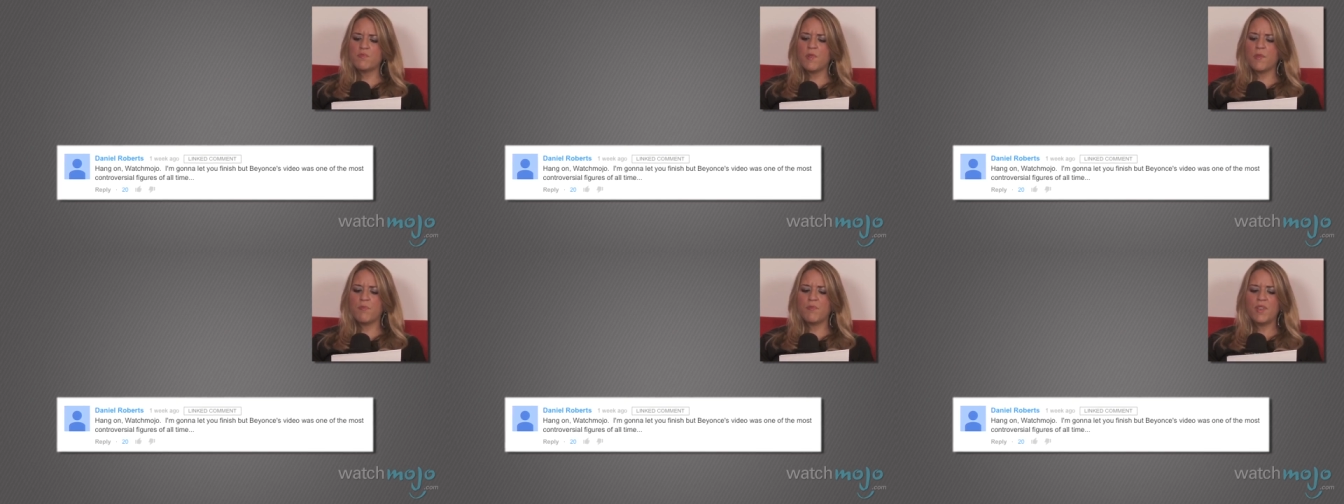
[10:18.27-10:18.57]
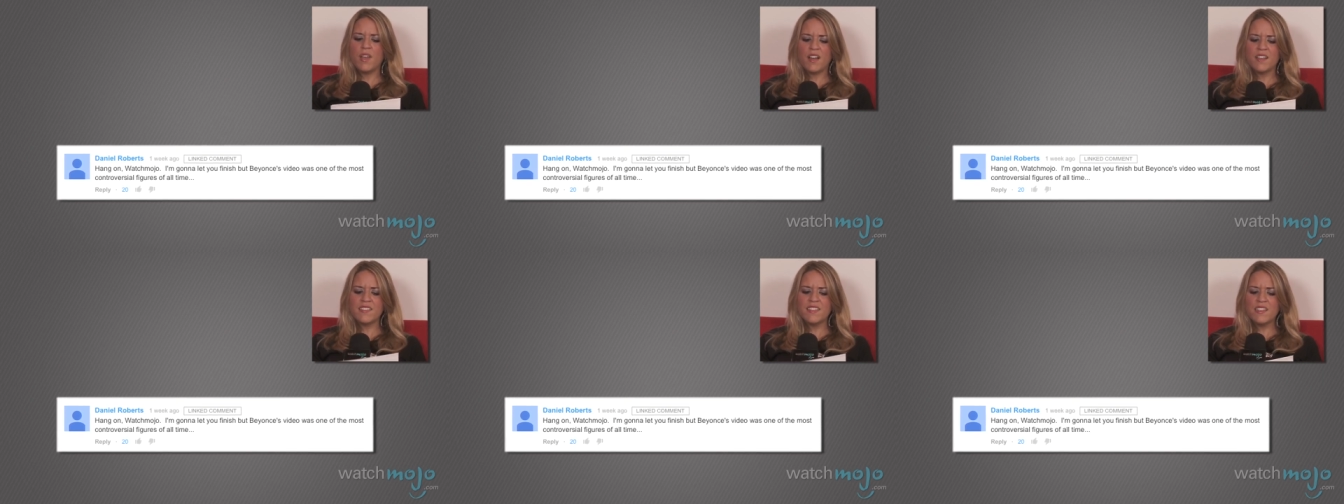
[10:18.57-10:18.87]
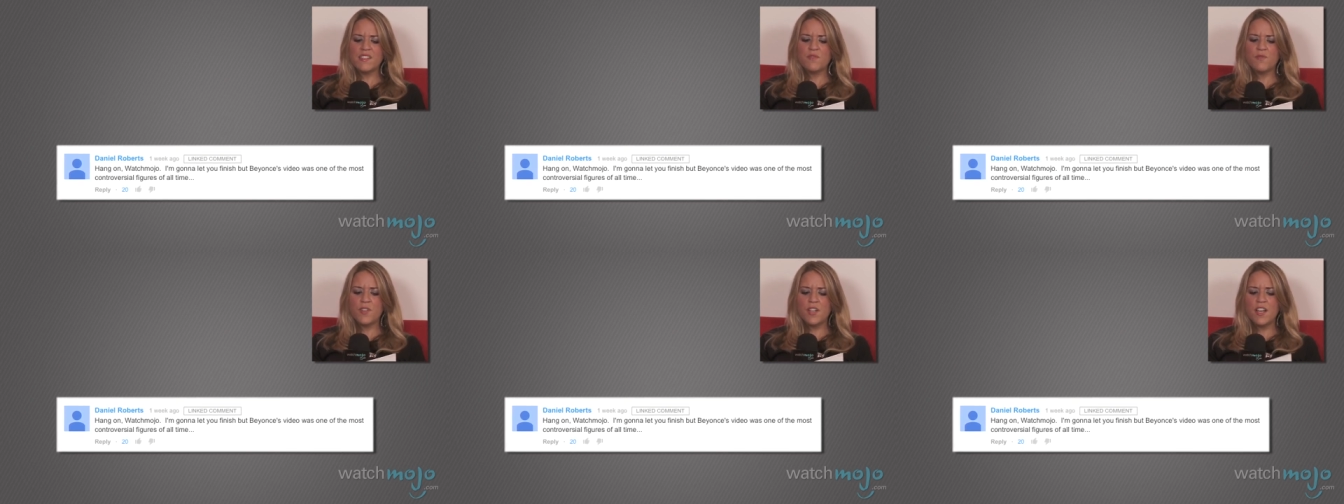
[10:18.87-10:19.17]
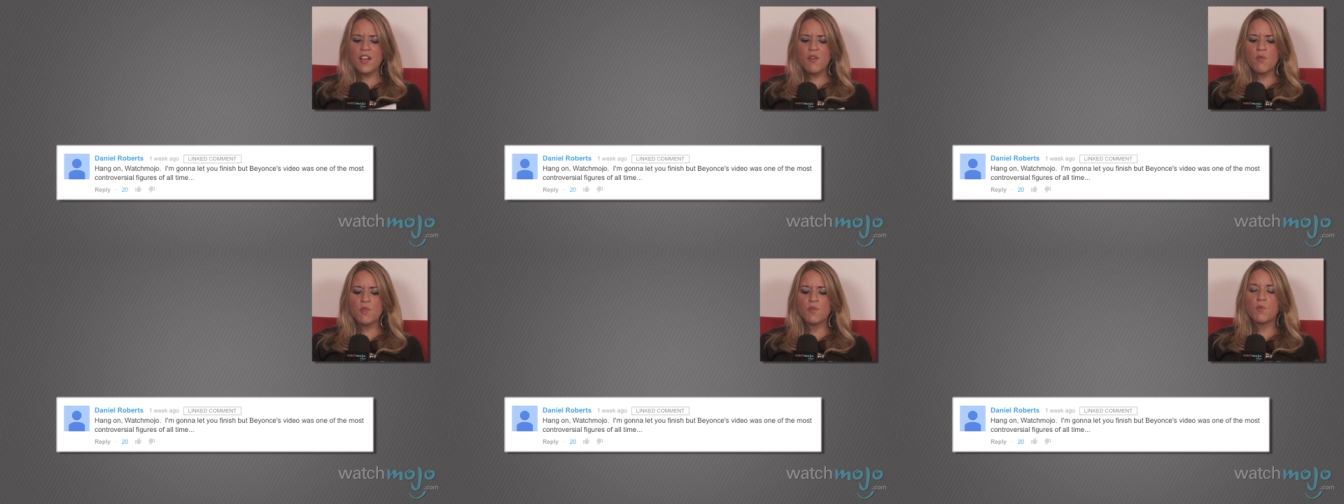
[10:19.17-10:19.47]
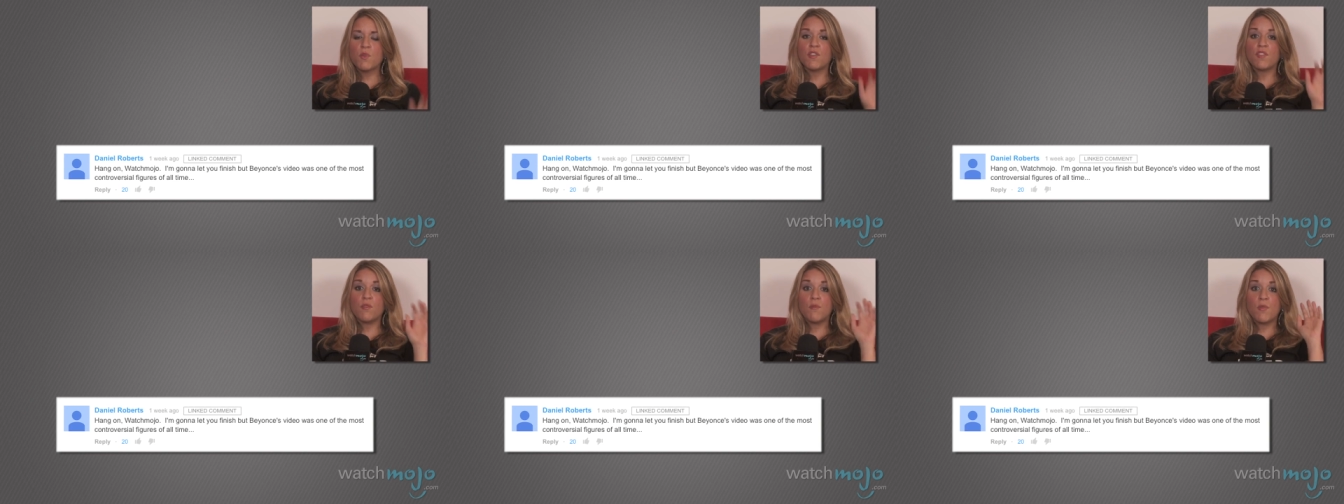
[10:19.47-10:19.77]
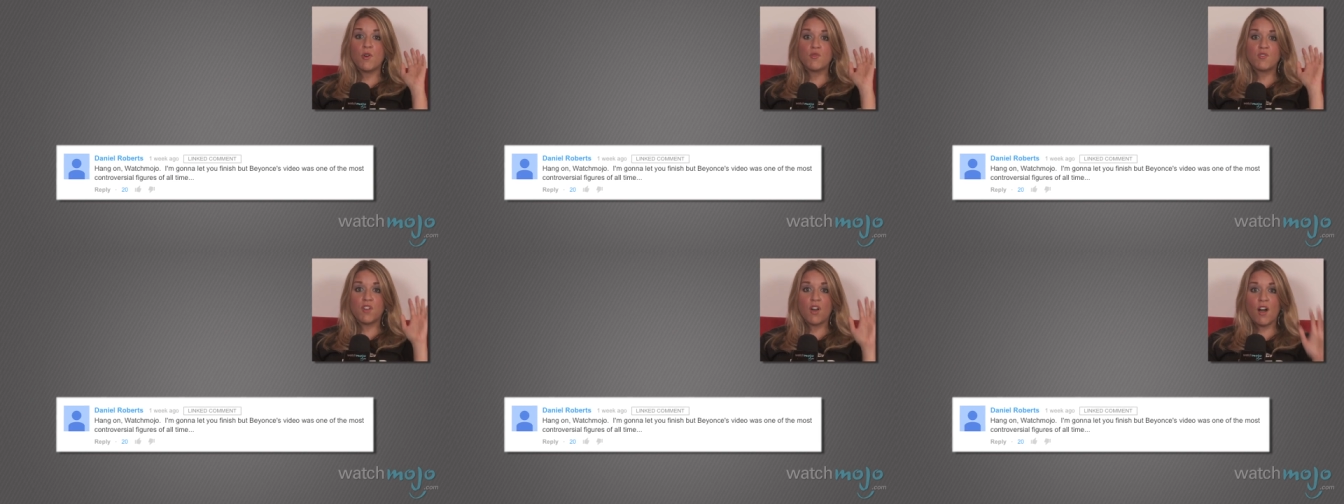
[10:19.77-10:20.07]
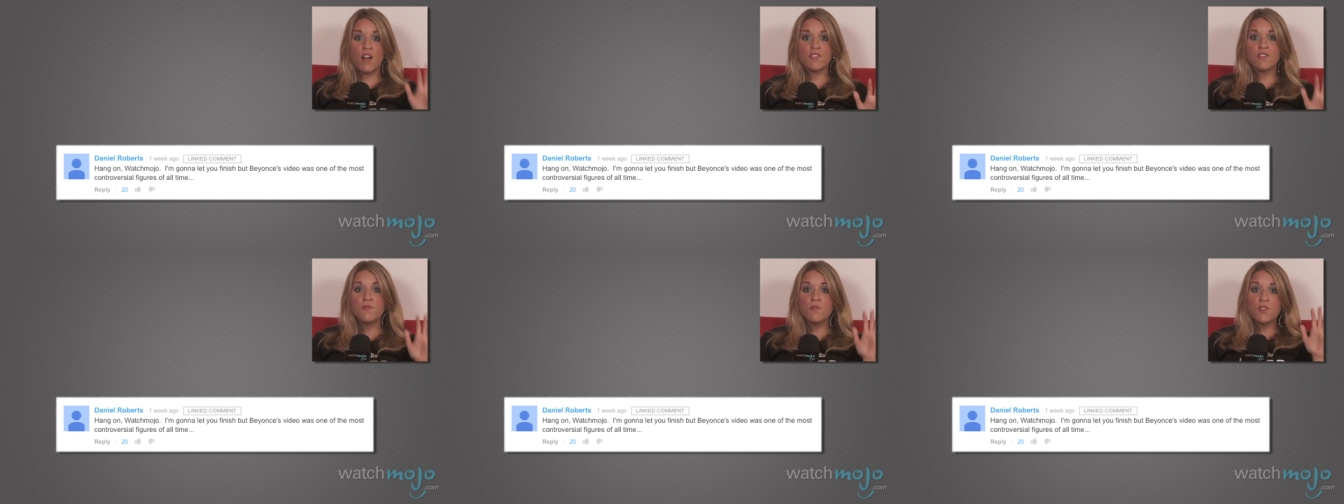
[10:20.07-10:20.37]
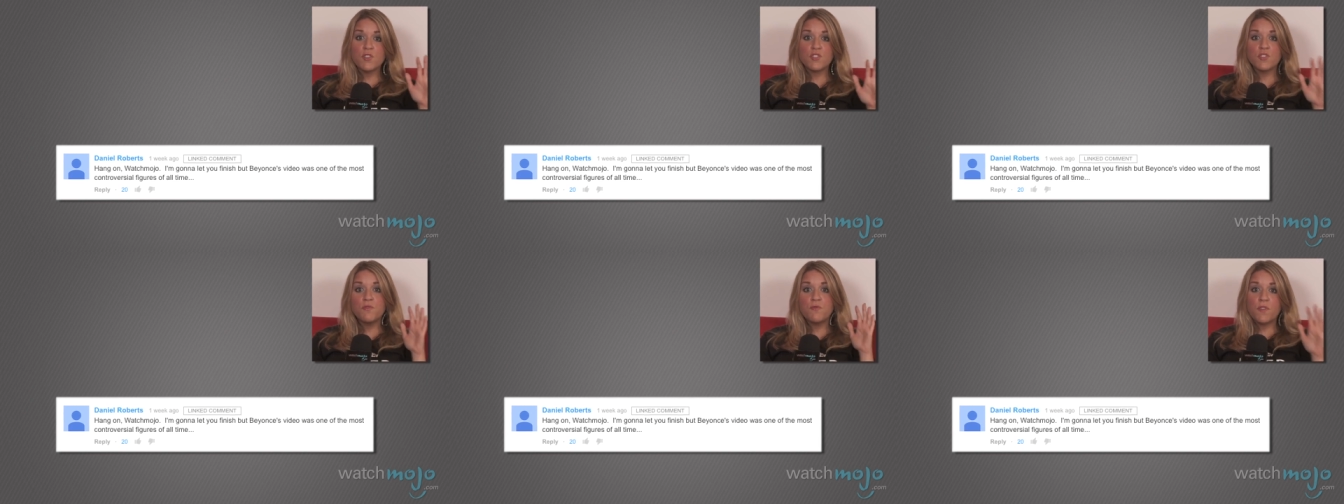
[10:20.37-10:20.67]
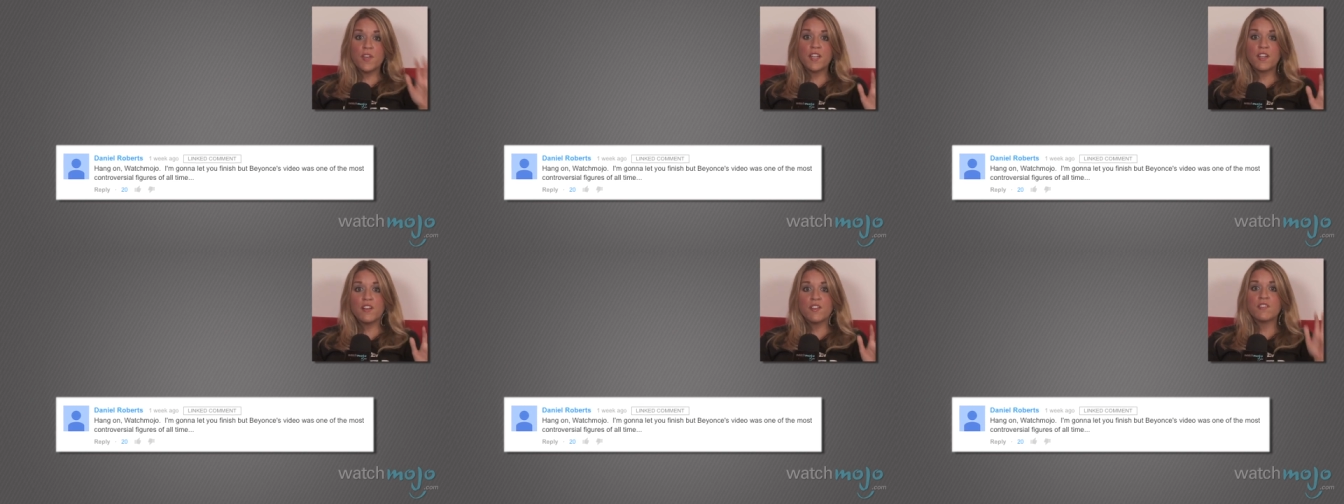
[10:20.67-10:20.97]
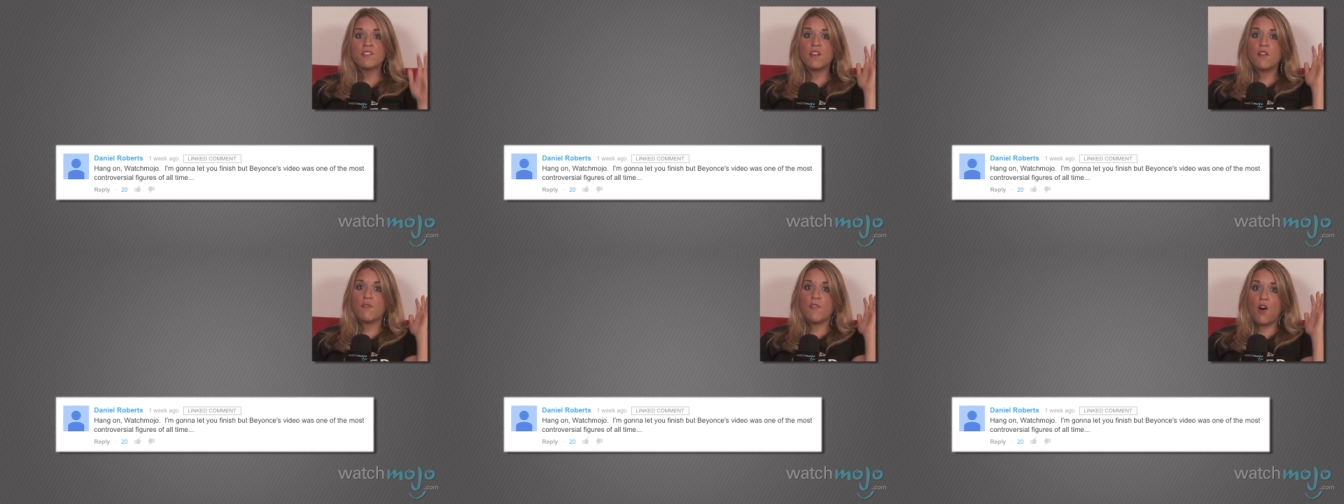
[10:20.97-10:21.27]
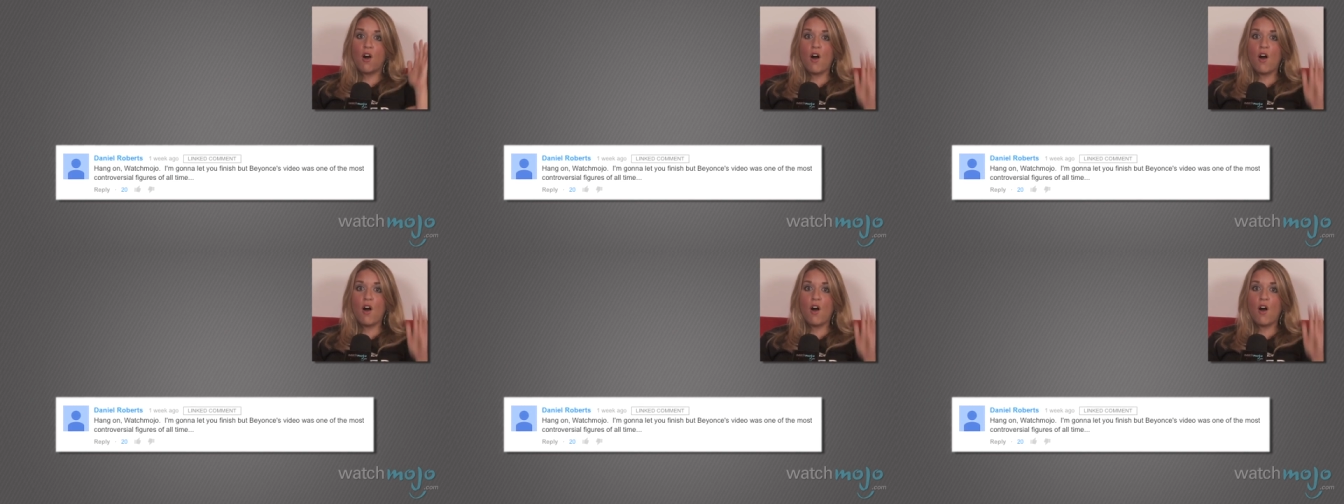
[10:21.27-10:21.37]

but Beyonce's video was one of the most controversial figures of